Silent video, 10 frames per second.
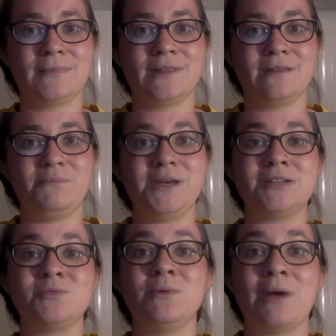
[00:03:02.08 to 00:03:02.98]

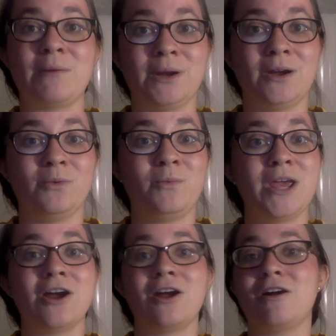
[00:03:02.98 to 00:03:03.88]
Because remember, we
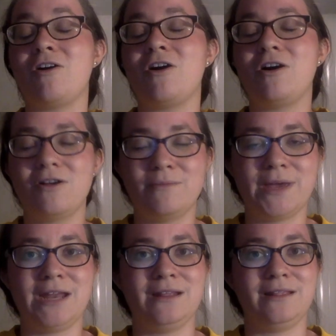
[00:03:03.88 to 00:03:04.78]
are all
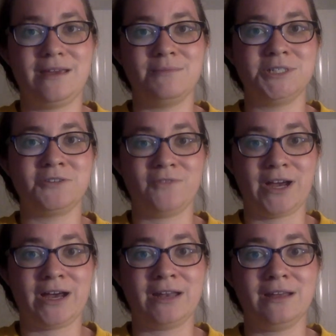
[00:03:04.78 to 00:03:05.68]
made in the image of
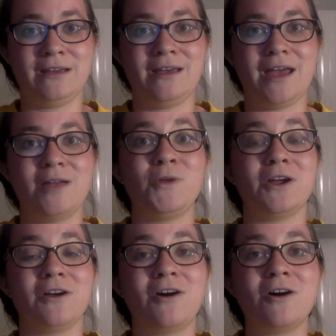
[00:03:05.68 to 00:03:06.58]
God, and we
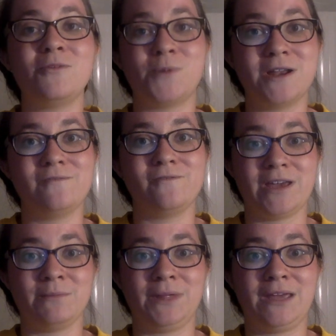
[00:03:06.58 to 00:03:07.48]
are all one
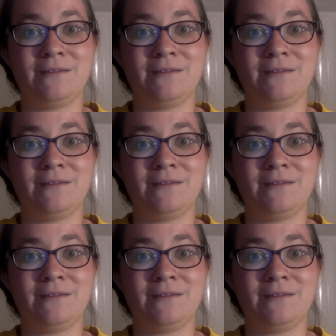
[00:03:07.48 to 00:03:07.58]
family.